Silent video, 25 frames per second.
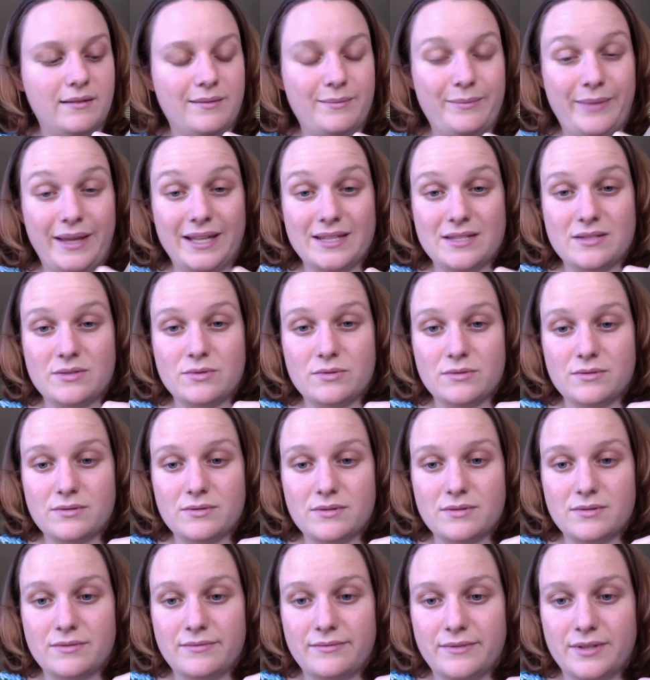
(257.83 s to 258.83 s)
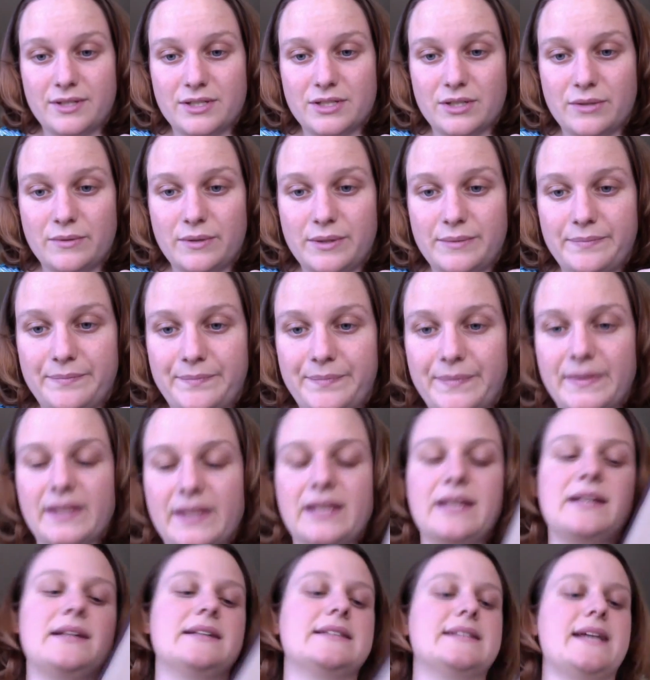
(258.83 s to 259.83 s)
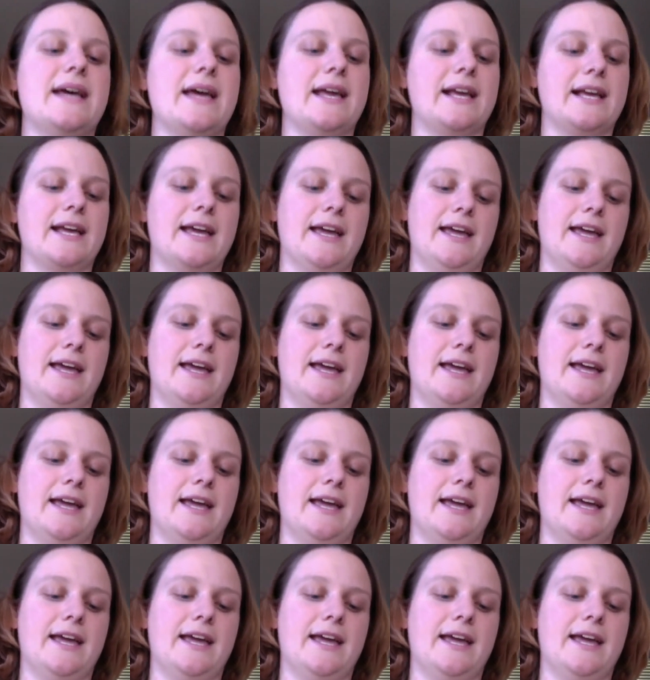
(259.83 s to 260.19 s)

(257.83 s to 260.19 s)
pencils, but don't little tag.